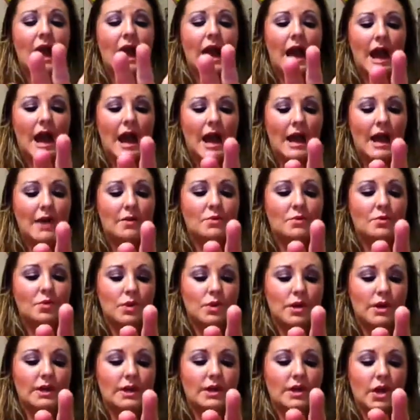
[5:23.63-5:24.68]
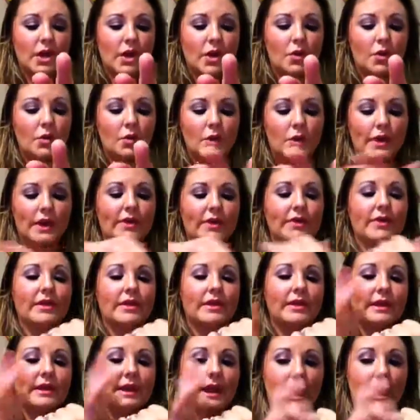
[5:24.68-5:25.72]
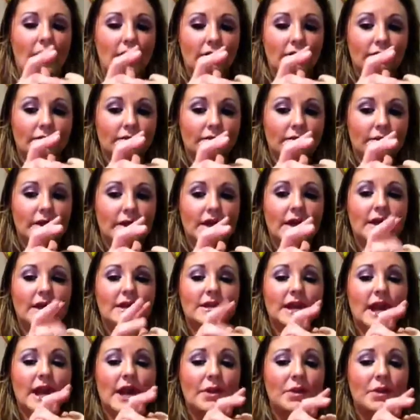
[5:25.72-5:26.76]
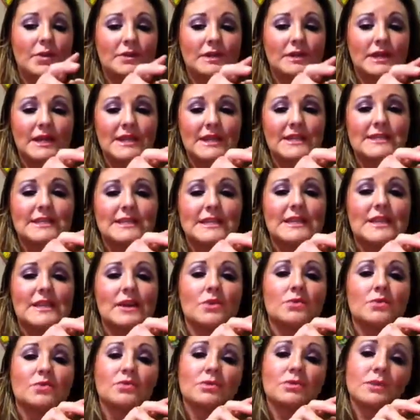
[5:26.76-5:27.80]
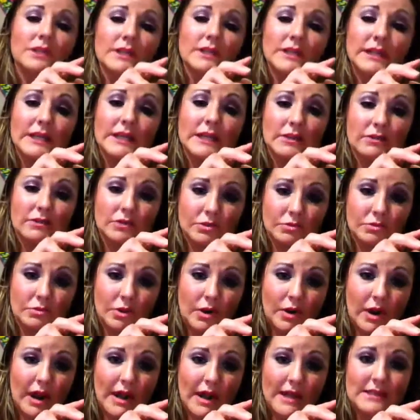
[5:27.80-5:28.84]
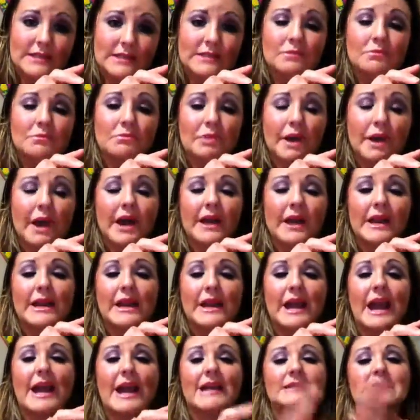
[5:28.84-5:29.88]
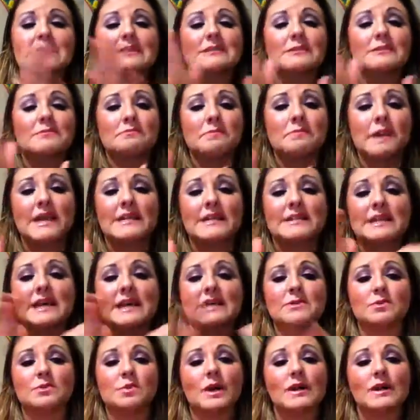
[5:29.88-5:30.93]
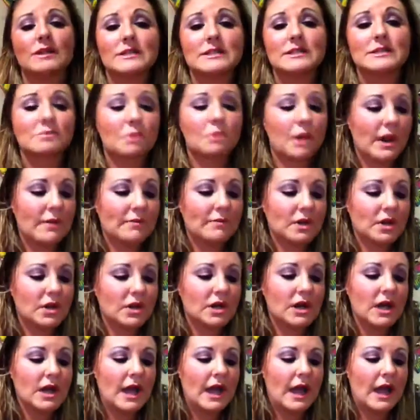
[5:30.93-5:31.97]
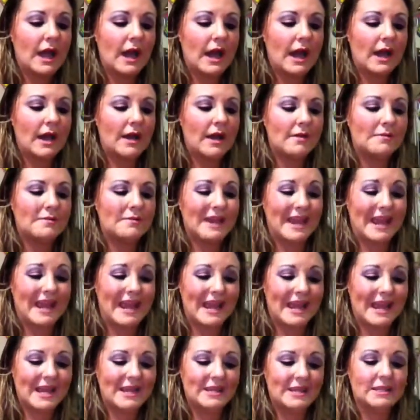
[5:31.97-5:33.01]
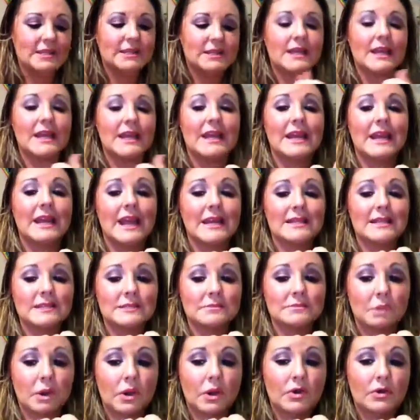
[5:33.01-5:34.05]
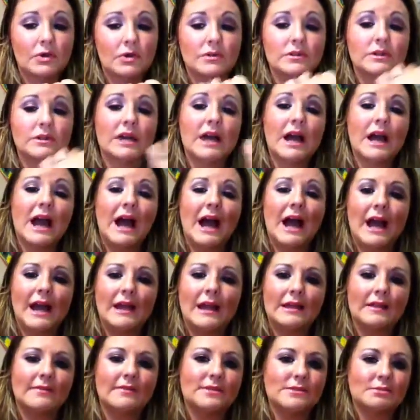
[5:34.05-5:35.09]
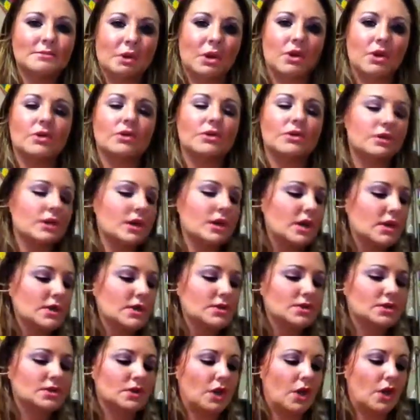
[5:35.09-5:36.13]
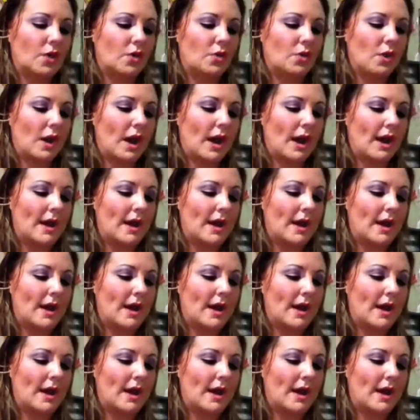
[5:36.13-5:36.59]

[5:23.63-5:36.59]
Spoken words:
I would go with e.l.f. Not only is it a really killer price, but it acts as a base as well as a primer, and it has sparkle. I love sparkle. So,